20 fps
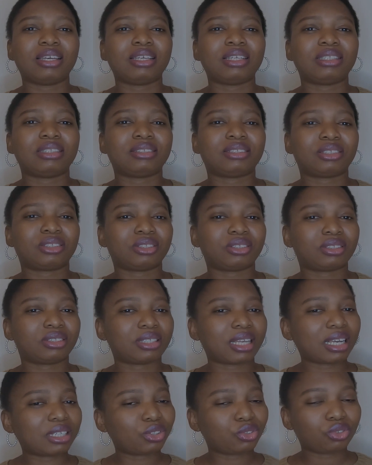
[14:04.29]

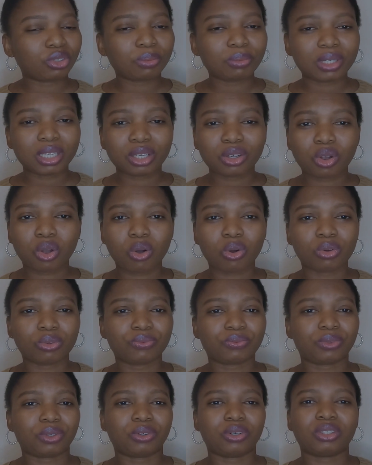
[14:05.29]
It's extremely
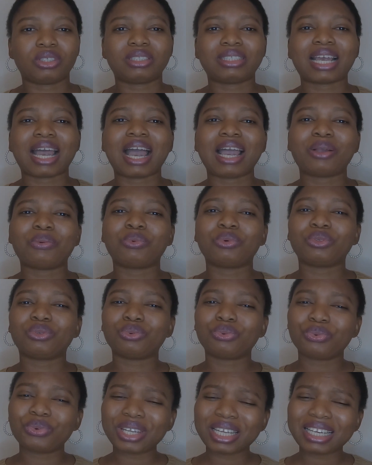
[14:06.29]
cold for us. I would
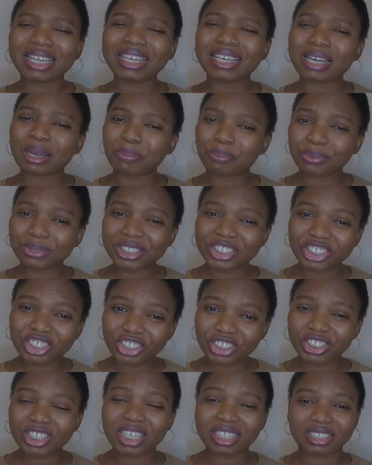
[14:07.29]
really
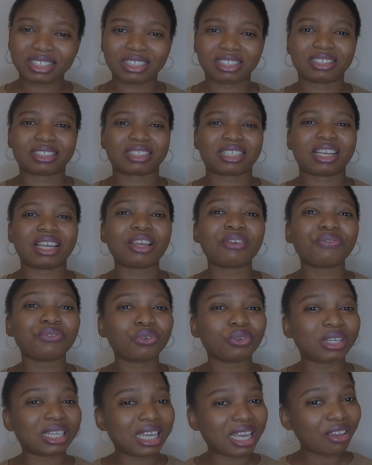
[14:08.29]
appreciate it if
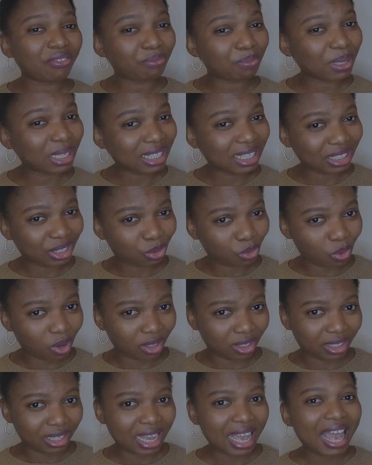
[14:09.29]
you give me this
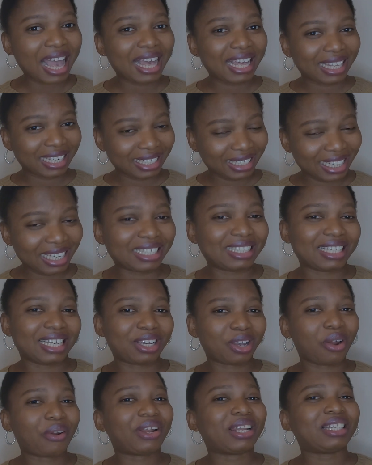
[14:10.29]
one that
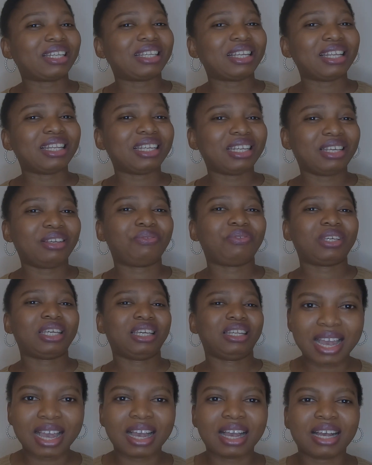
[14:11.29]
I currently live in.